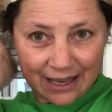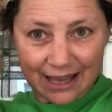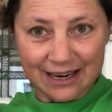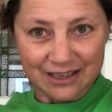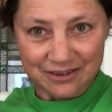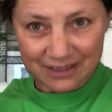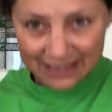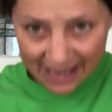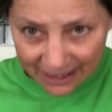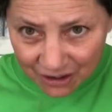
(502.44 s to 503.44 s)
And it's
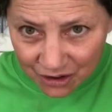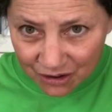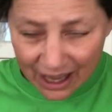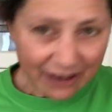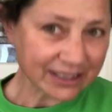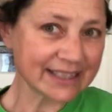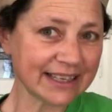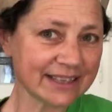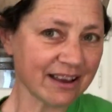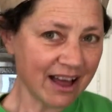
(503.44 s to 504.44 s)
really kind of cool how it
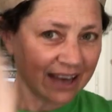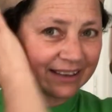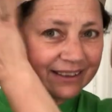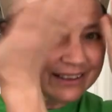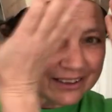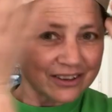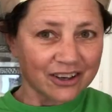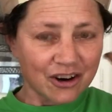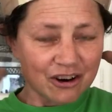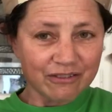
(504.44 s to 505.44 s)
stays on.
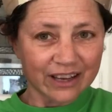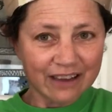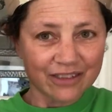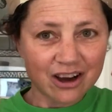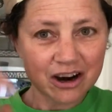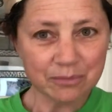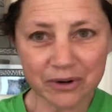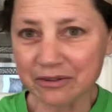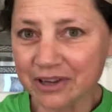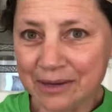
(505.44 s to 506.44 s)
The curving of the
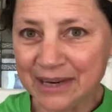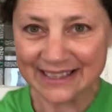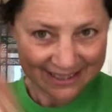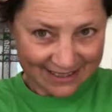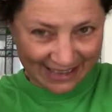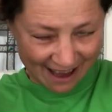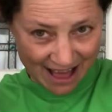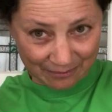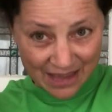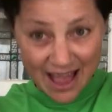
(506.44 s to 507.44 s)
cardboard really makes it stay
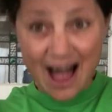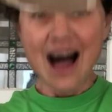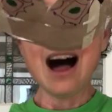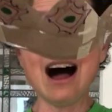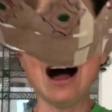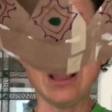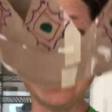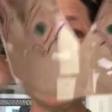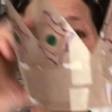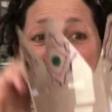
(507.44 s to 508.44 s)
on.
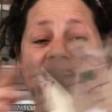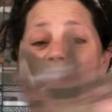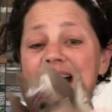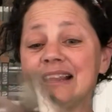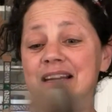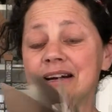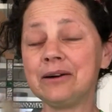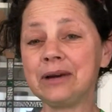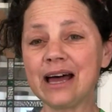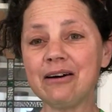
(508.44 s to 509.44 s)
And
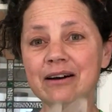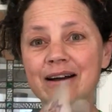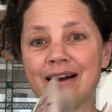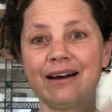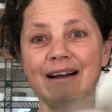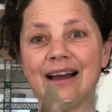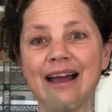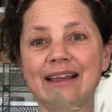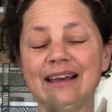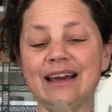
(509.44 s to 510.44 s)
there we go.
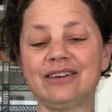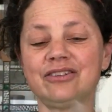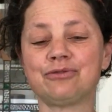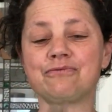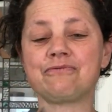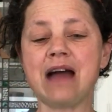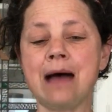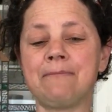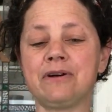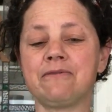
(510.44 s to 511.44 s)
And then just
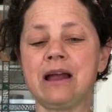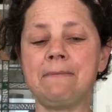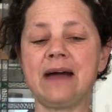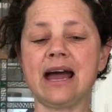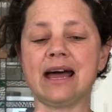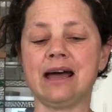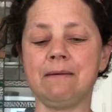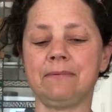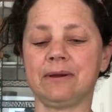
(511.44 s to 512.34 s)
wrap it right back up